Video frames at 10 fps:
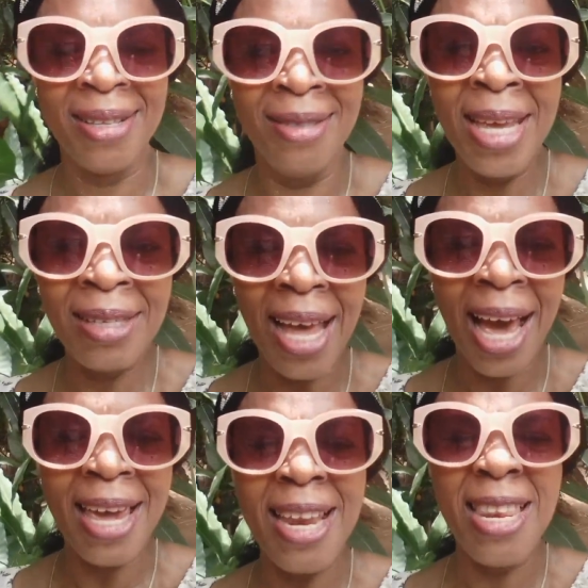These are
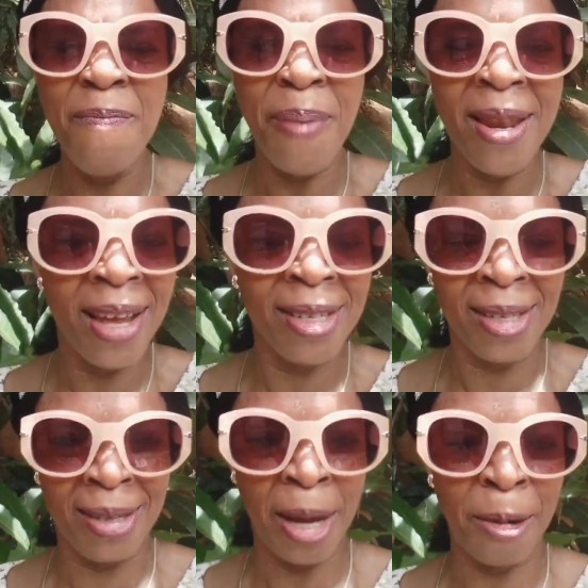independent
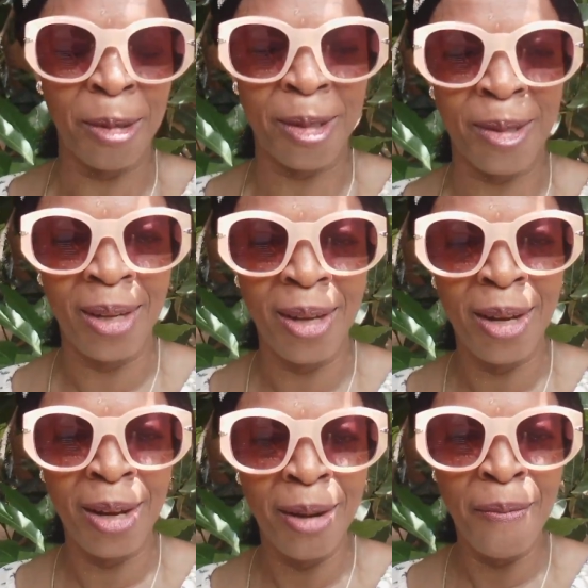cells,
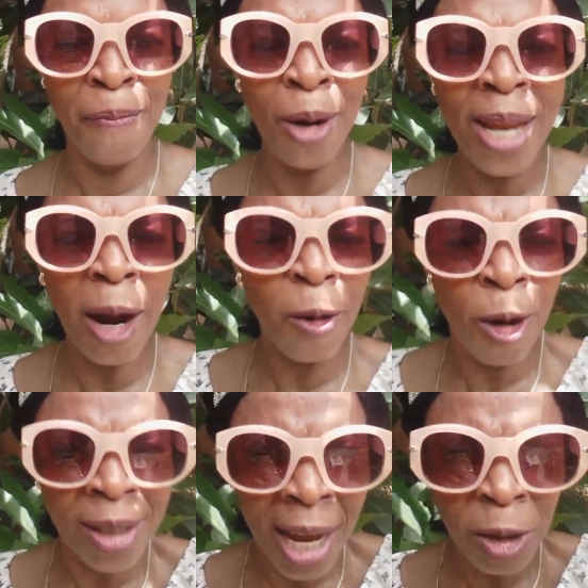but they are
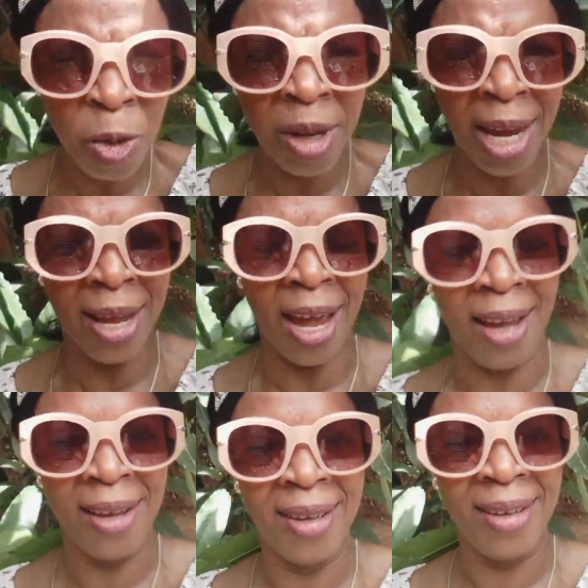clustered together.
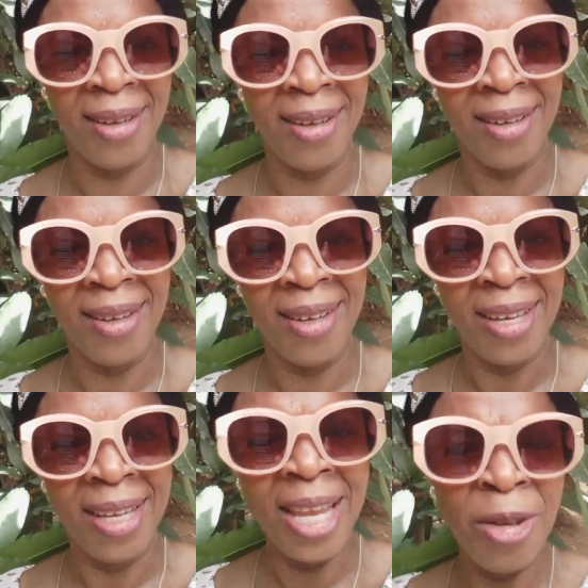
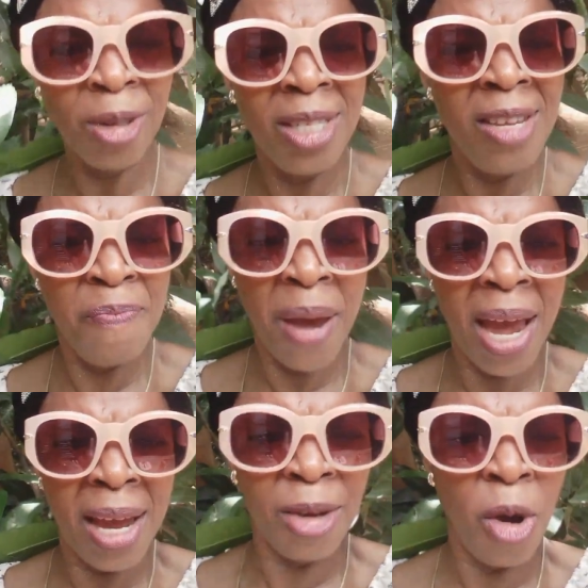They don't
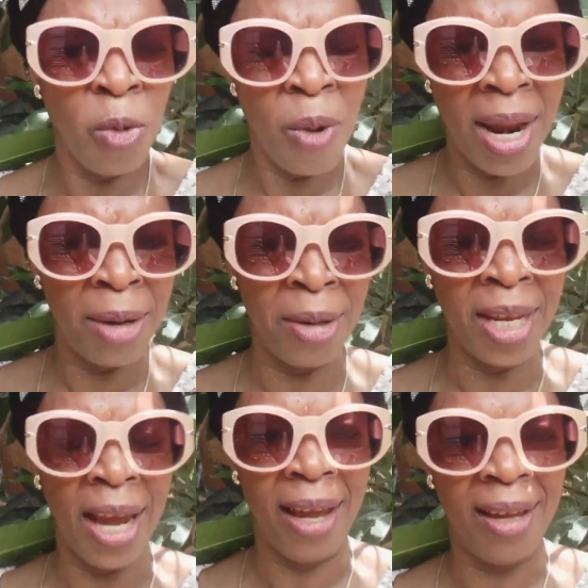depend on one
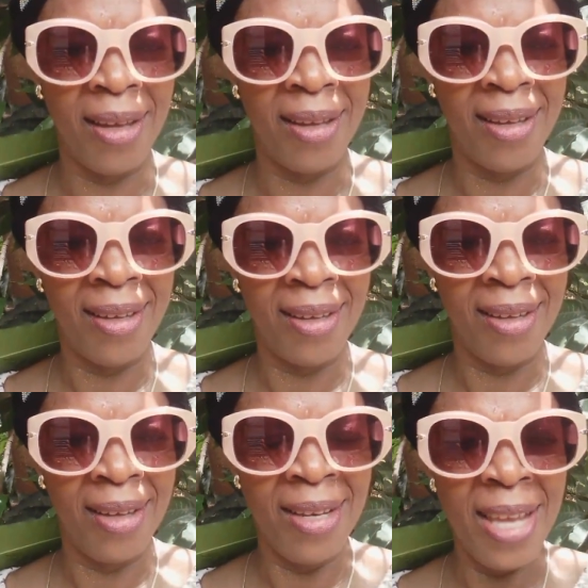another.
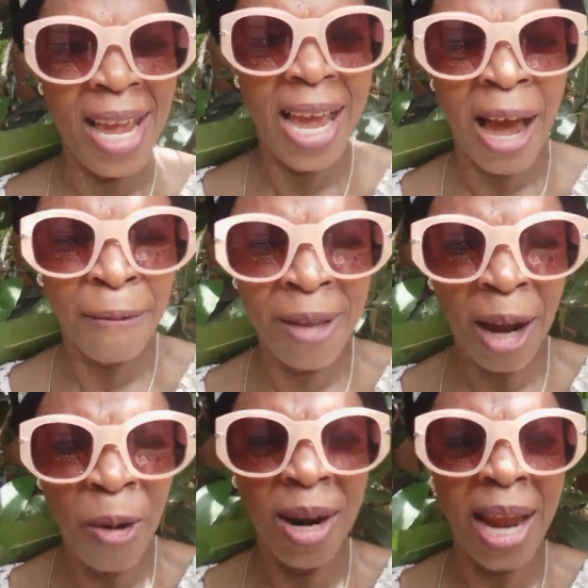They have
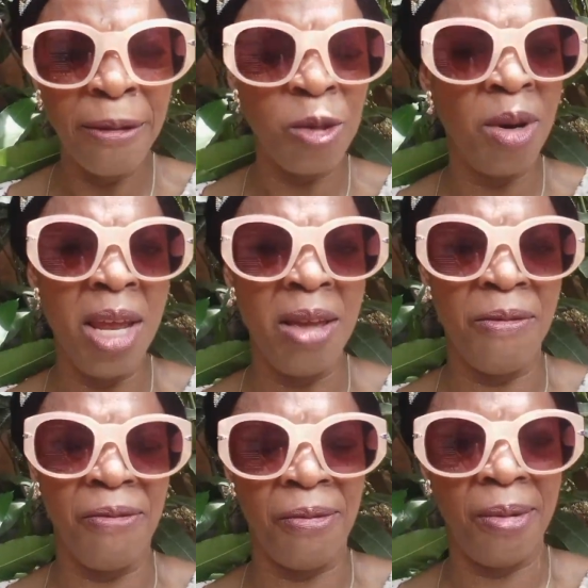their own lives to
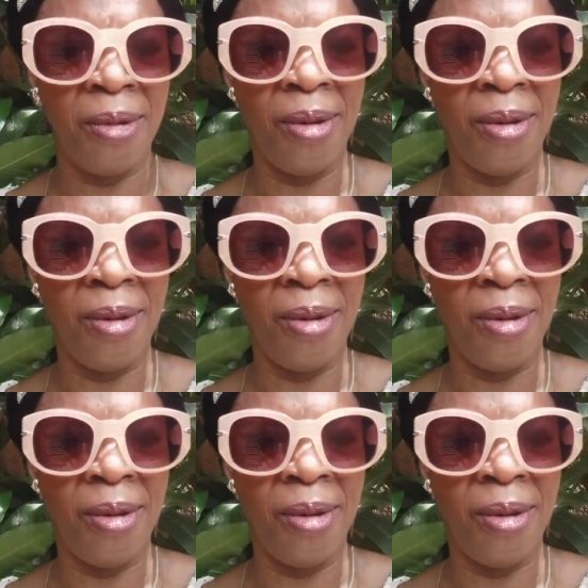live.